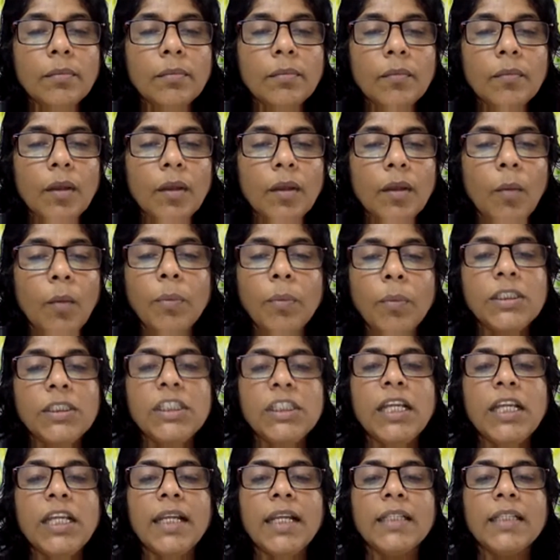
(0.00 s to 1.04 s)
opposite
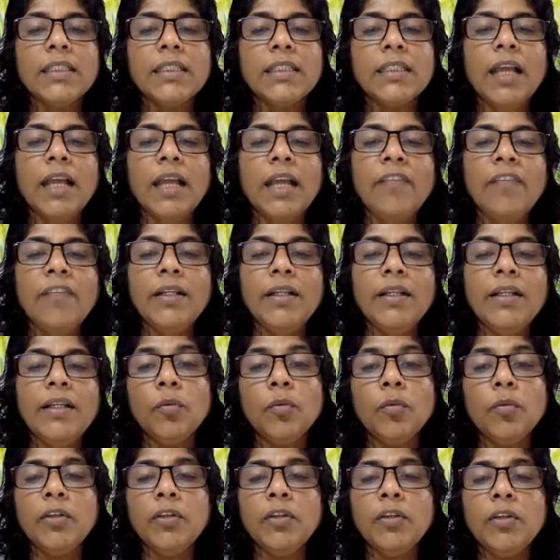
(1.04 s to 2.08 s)
direction. I felt
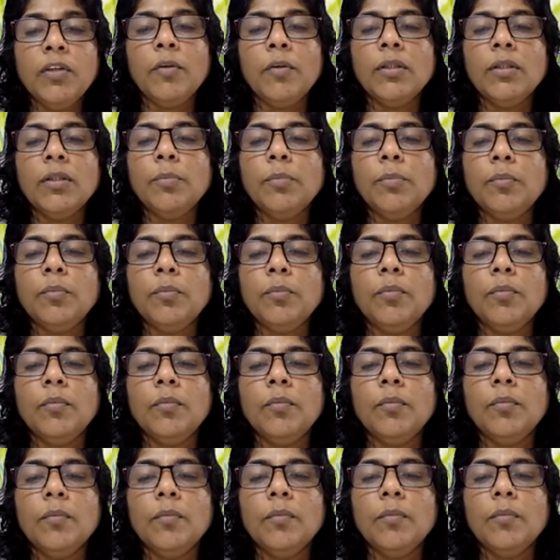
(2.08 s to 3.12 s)
hopeful about the
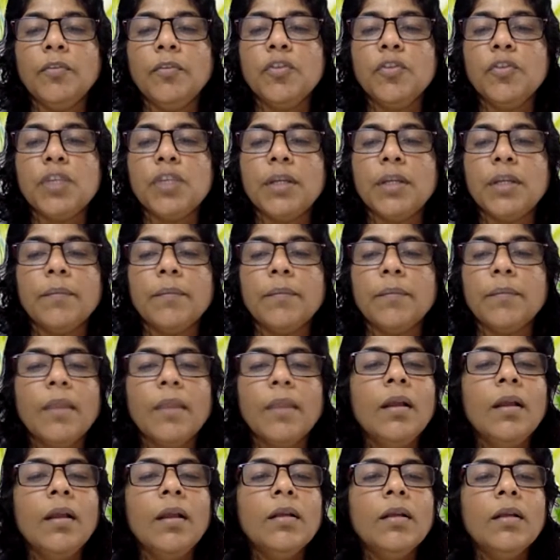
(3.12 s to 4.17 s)
future.
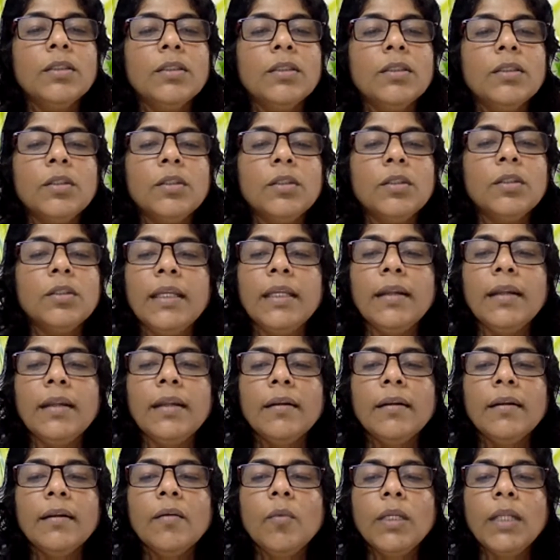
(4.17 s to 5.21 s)
So here,
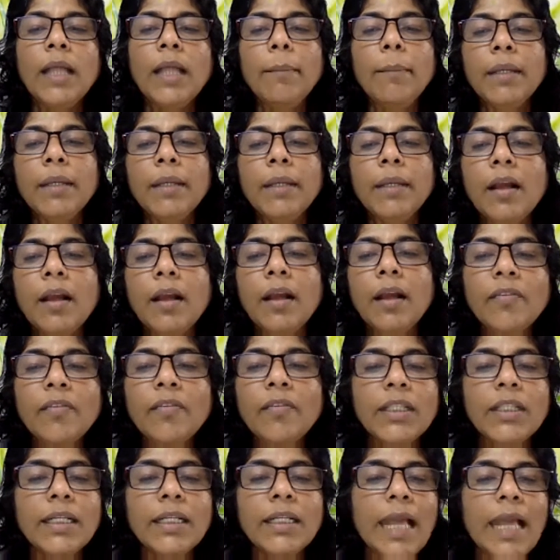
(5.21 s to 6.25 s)
what happening after the
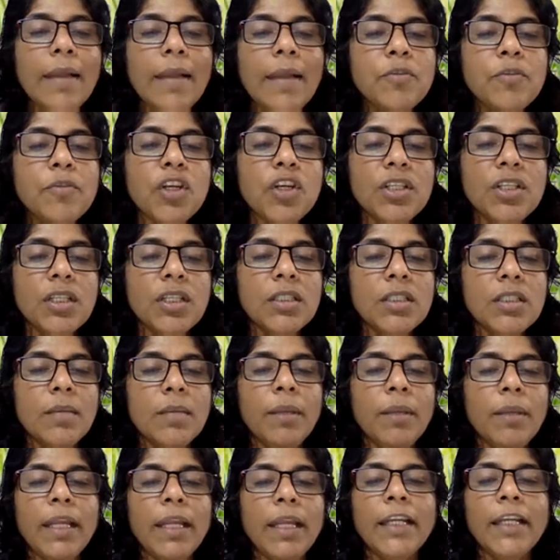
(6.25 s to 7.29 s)
time changes, they may
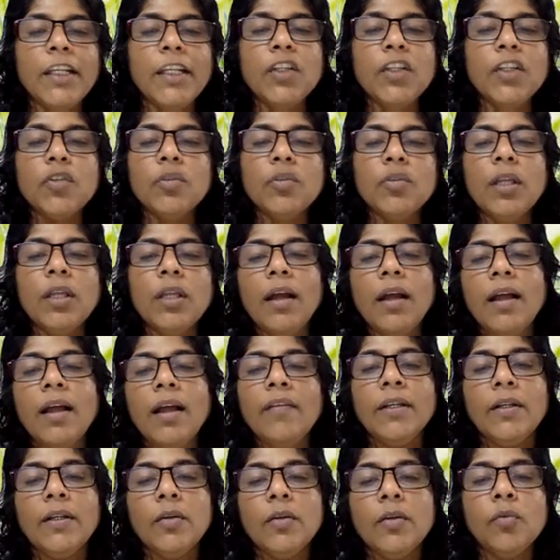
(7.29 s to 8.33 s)
get into the I
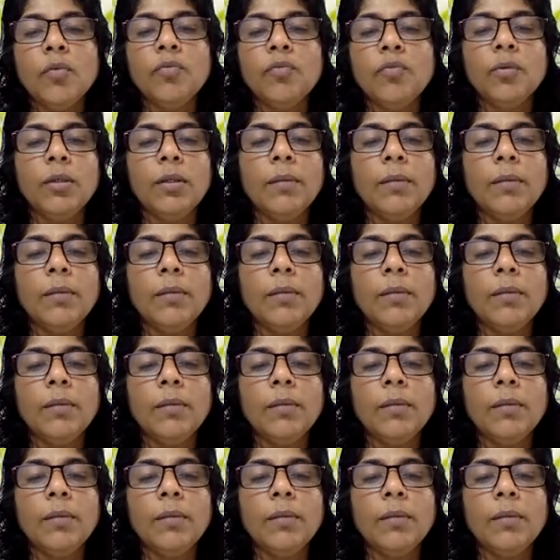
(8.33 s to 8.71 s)
felt hopeful.